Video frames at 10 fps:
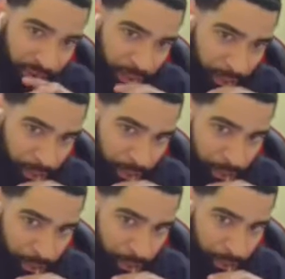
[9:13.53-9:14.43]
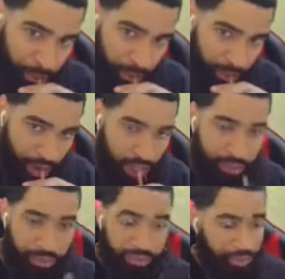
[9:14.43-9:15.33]

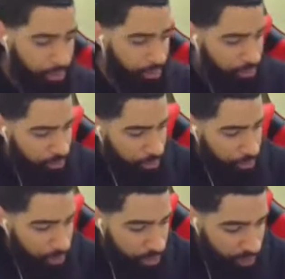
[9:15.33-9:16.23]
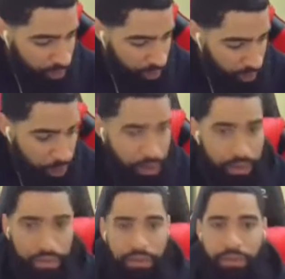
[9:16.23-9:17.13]

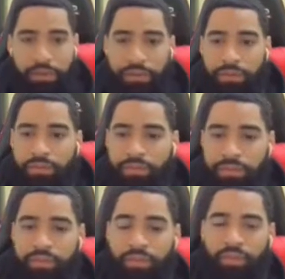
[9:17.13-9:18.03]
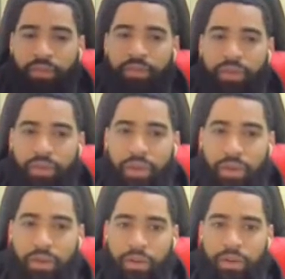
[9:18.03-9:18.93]

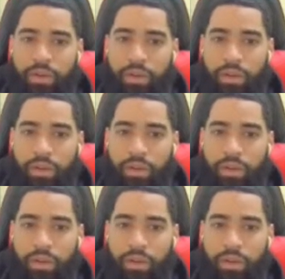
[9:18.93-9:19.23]
[no speech]